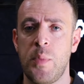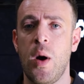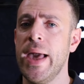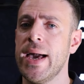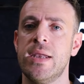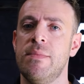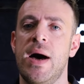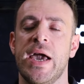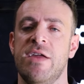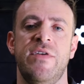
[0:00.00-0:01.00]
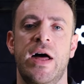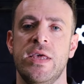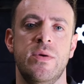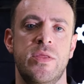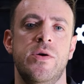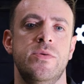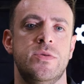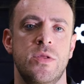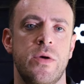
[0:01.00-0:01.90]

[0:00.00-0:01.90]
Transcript: buying under market value in those